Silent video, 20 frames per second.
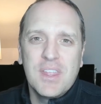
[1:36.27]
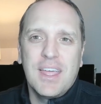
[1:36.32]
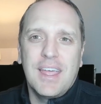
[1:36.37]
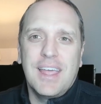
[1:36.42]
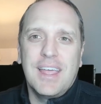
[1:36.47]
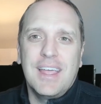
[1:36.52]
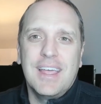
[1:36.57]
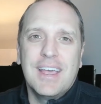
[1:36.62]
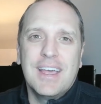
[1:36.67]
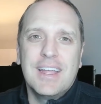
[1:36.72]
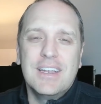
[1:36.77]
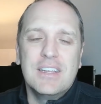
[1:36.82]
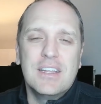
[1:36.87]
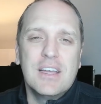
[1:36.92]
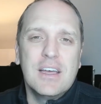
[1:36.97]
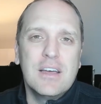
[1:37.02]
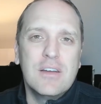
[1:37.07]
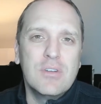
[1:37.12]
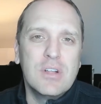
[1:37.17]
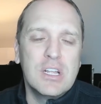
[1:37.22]
and
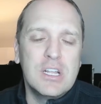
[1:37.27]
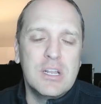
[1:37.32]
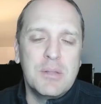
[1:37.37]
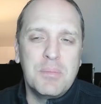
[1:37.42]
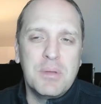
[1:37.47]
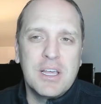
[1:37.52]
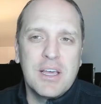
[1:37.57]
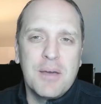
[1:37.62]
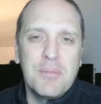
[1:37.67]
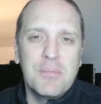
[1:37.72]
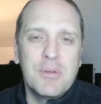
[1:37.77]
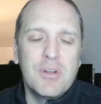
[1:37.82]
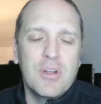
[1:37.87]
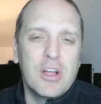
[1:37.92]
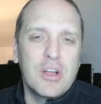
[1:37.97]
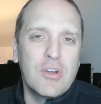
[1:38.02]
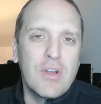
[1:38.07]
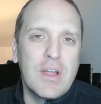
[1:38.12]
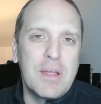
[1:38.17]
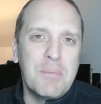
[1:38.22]
uh, really to become a, a,
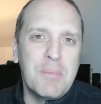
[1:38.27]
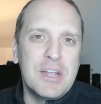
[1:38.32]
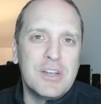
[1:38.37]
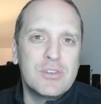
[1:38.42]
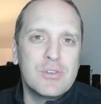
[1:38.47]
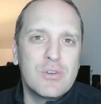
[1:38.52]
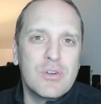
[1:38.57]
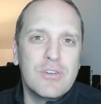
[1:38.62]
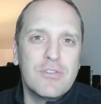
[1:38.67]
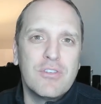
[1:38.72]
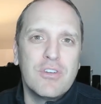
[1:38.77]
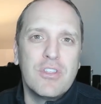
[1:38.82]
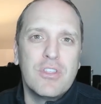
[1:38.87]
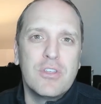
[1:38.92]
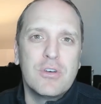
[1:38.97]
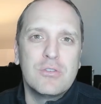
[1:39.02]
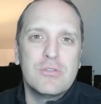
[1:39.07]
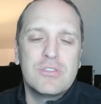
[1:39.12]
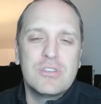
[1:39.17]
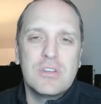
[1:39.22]
great mentor for
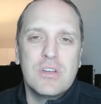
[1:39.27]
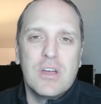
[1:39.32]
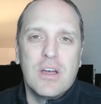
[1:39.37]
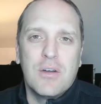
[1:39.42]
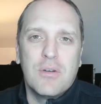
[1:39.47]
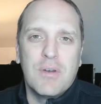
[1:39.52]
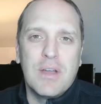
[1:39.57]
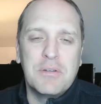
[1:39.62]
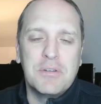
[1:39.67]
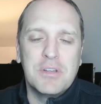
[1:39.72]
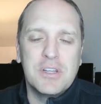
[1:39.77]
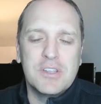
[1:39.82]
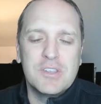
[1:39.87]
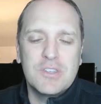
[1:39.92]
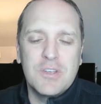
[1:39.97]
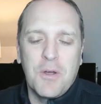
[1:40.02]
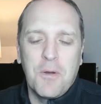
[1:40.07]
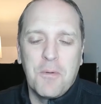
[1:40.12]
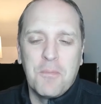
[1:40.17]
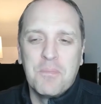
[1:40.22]
those around us.
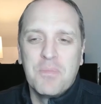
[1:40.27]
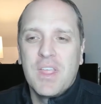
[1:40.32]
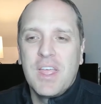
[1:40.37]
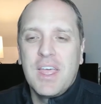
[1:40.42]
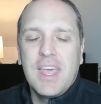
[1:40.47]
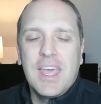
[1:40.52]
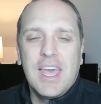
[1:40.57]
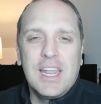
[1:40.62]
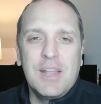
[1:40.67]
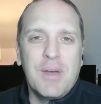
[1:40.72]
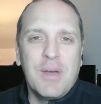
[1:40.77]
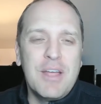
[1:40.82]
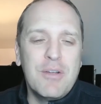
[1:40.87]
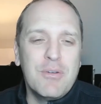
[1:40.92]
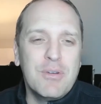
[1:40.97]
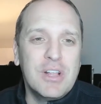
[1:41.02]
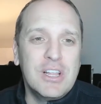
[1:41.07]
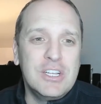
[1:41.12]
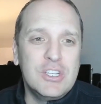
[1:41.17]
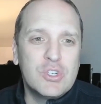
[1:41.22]
So, anyway, I
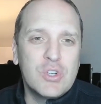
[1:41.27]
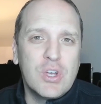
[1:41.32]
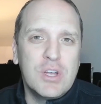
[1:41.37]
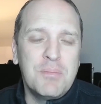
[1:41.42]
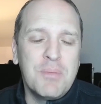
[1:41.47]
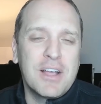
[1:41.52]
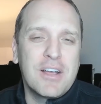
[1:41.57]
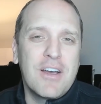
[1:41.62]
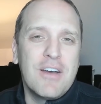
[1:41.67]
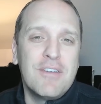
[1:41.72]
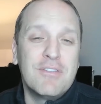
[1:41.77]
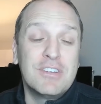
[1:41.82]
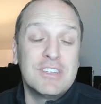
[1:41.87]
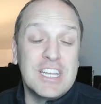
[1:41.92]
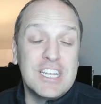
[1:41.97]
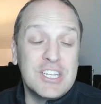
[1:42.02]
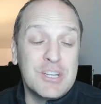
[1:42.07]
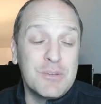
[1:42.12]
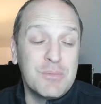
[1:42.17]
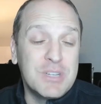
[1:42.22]
really enjoyed my
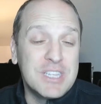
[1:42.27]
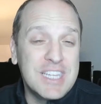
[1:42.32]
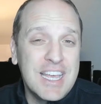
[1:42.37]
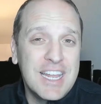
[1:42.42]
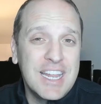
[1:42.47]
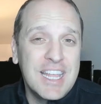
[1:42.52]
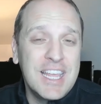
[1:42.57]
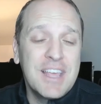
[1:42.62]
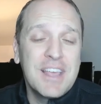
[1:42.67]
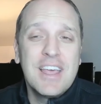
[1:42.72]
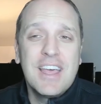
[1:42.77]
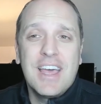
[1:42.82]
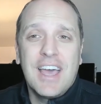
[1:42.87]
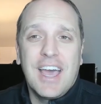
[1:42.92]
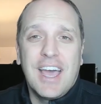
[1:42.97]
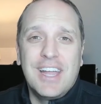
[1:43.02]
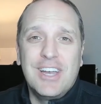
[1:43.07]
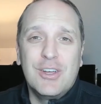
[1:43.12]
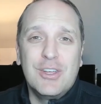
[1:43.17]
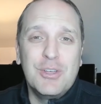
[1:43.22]
conversation with Danny.
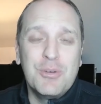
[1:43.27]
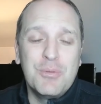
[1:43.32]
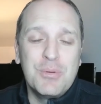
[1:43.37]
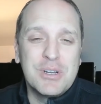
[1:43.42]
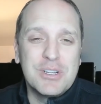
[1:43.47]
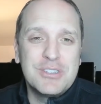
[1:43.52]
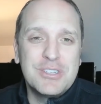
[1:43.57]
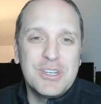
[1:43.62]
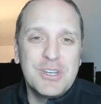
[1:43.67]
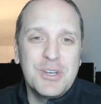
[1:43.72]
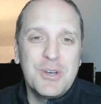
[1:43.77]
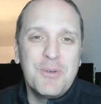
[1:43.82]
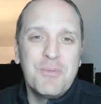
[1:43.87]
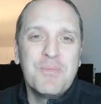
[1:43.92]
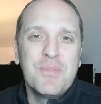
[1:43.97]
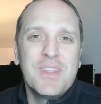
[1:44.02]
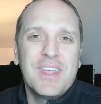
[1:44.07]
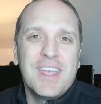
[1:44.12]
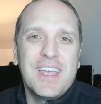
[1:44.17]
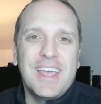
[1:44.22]
I know you will too.
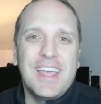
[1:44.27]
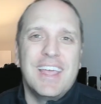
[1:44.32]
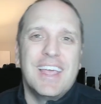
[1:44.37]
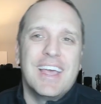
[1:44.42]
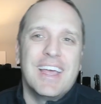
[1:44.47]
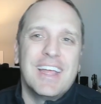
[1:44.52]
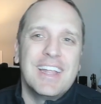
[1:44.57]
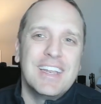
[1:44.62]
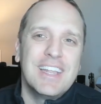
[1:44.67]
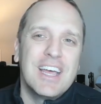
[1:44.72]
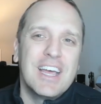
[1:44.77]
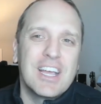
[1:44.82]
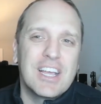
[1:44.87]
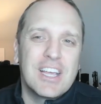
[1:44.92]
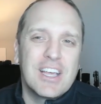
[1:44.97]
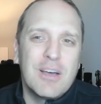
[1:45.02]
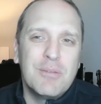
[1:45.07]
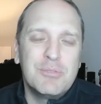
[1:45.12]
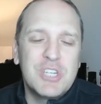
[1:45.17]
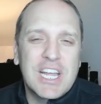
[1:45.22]
And uh,
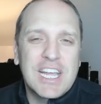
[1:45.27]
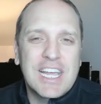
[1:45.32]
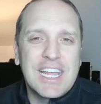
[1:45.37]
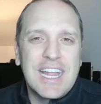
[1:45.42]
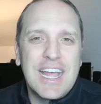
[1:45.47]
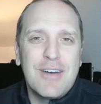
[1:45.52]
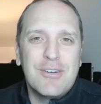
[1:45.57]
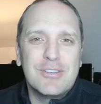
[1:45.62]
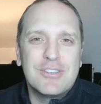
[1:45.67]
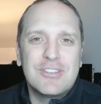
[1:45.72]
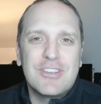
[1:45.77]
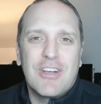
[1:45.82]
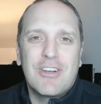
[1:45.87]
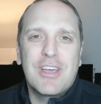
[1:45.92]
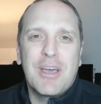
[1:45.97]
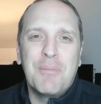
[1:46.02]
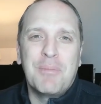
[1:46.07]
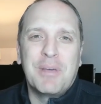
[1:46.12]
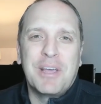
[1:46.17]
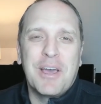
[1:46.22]
come check it out. It's all
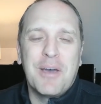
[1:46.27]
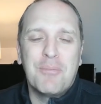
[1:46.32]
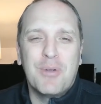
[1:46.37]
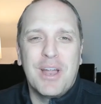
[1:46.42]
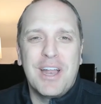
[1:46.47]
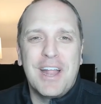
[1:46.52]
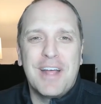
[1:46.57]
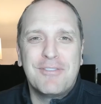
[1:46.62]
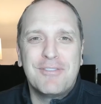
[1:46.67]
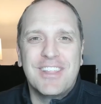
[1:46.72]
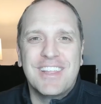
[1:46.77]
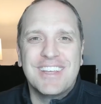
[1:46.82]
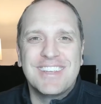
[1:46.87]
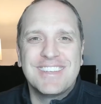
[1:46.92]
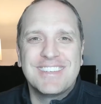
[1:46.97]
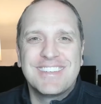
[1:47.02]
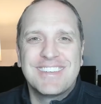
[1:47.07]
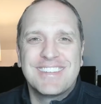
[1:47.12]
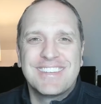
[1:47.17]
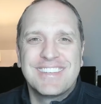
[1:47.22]
coming up right after this.